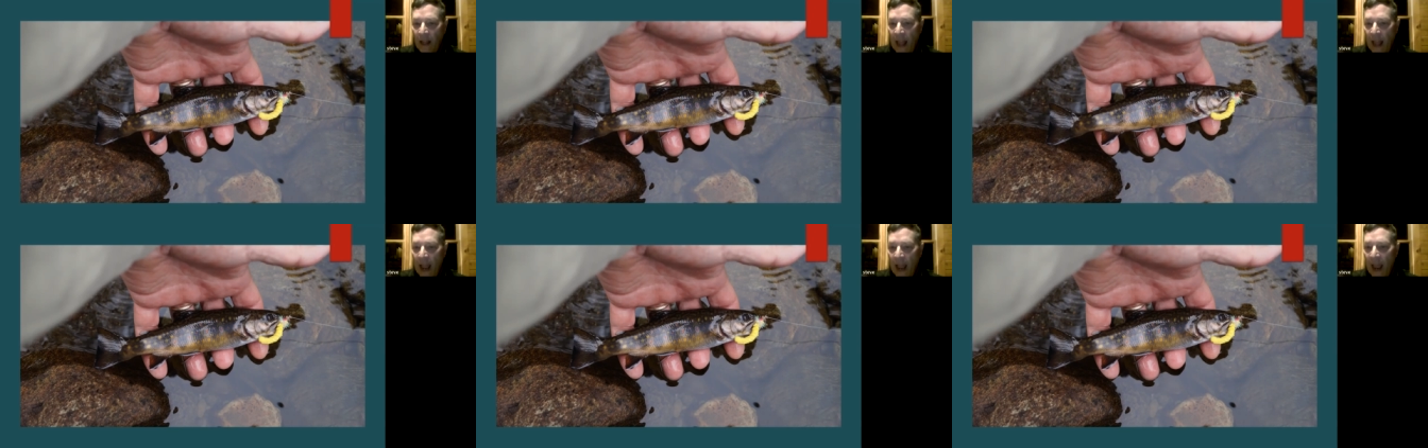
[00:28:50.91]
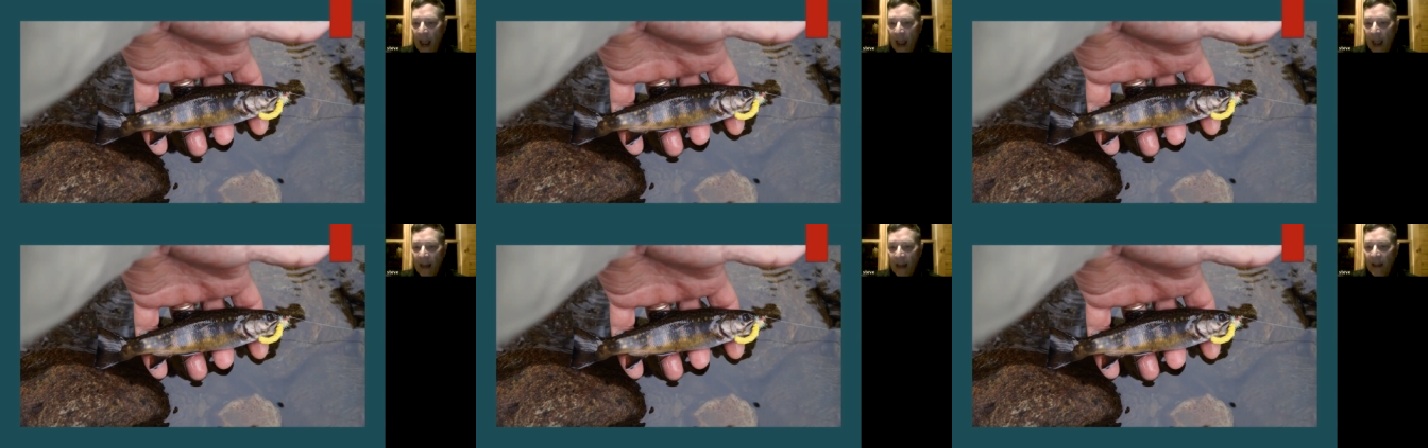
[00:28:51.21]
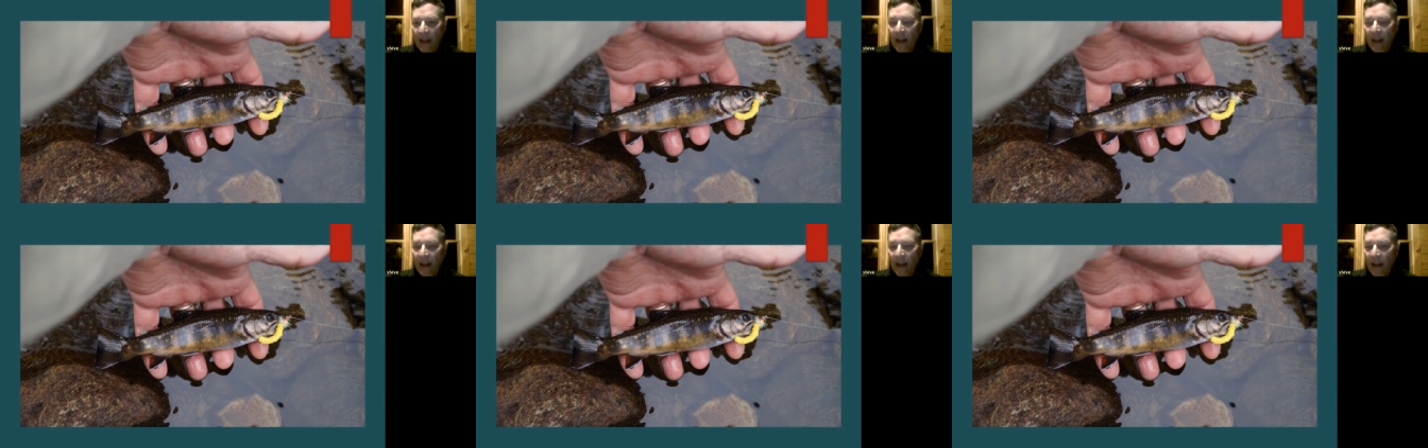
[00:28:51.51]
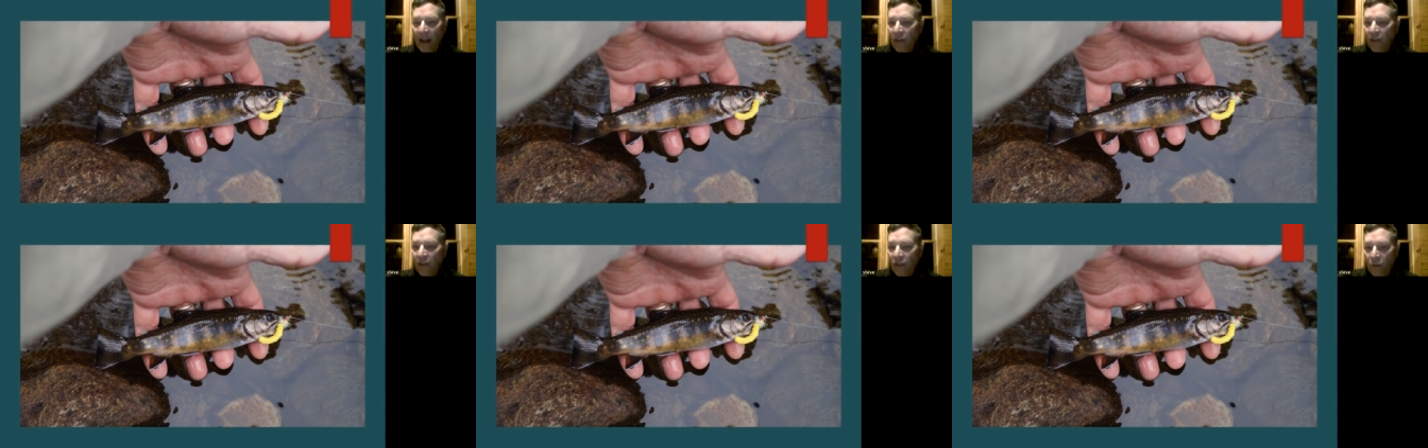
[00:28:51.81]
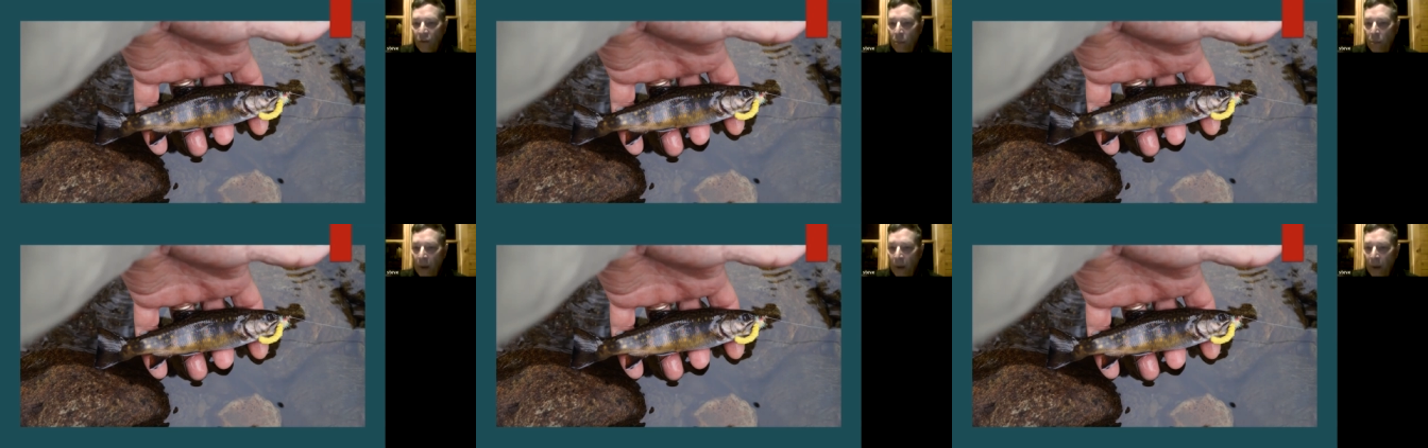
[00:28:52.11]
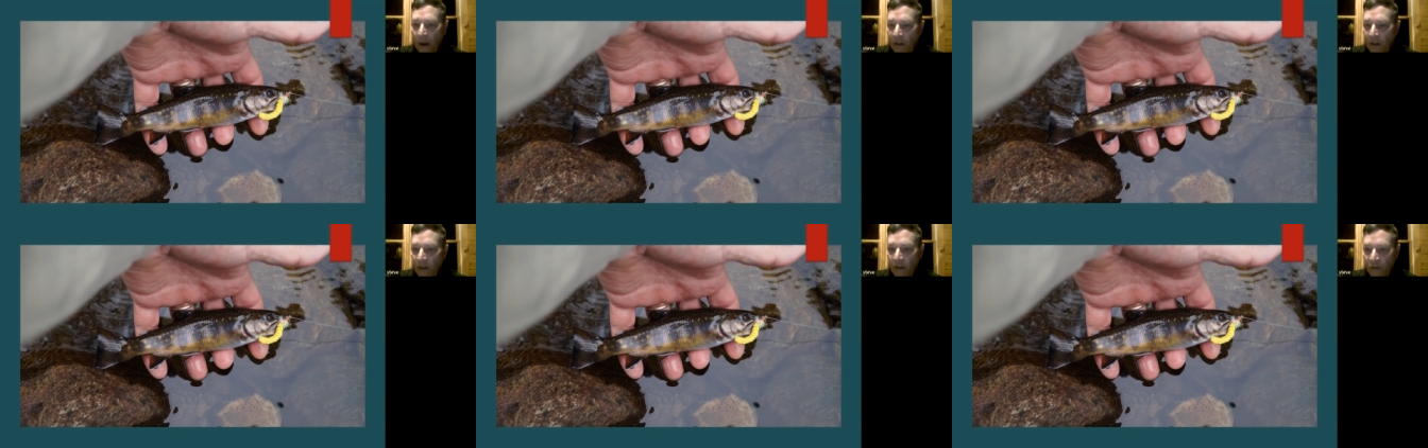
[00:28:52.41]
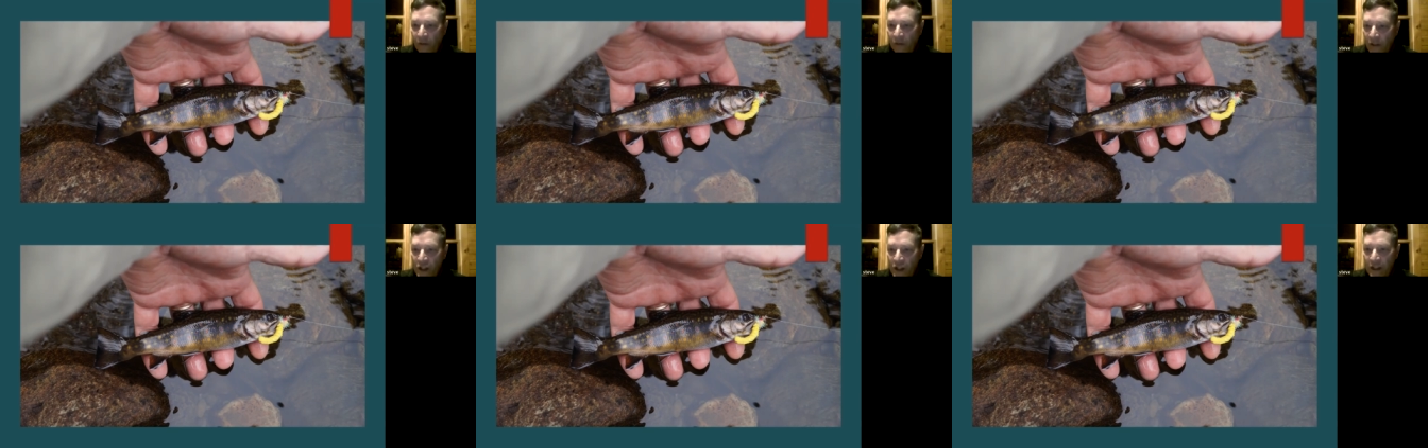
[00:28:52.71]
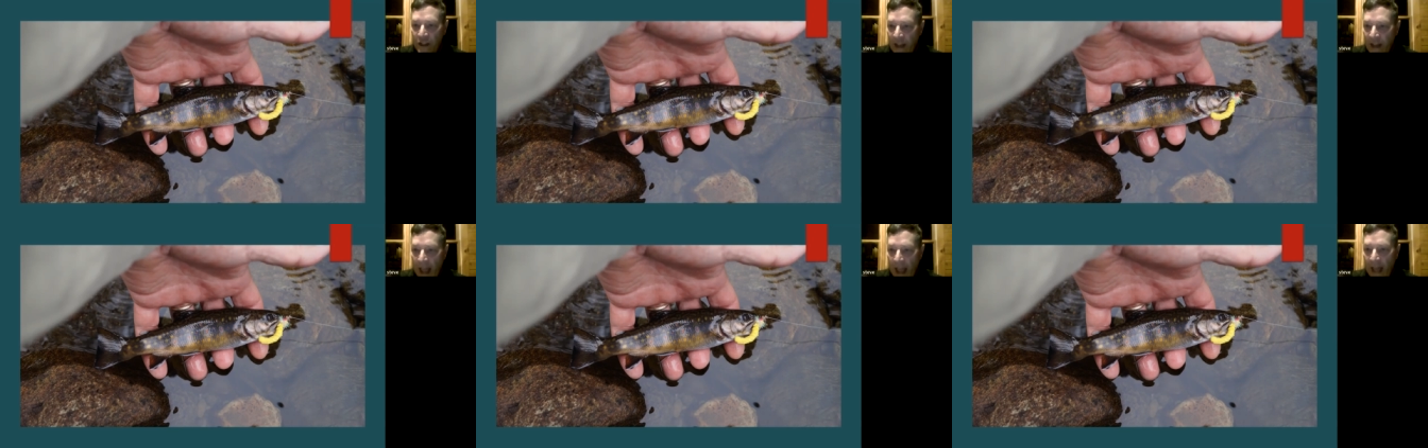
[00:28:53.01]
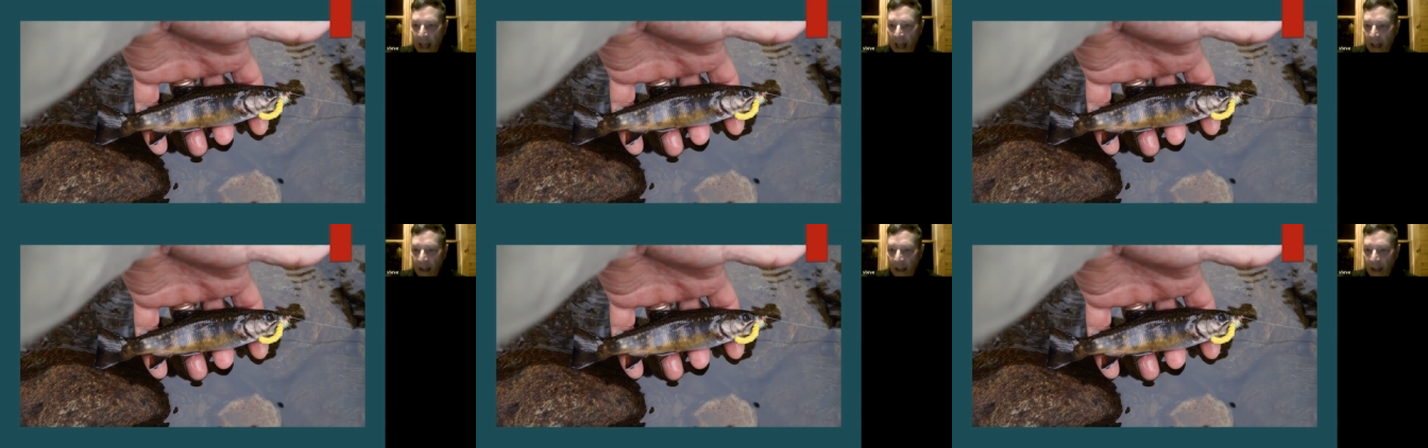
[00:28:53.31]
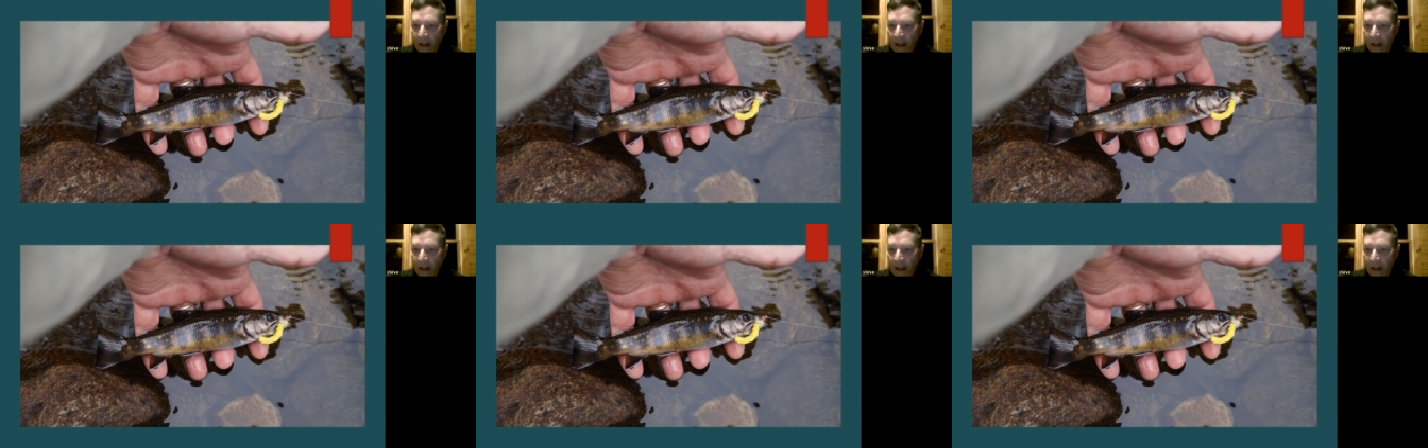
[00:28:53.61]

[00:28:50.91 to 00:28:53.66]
and it's as big as the fish's head.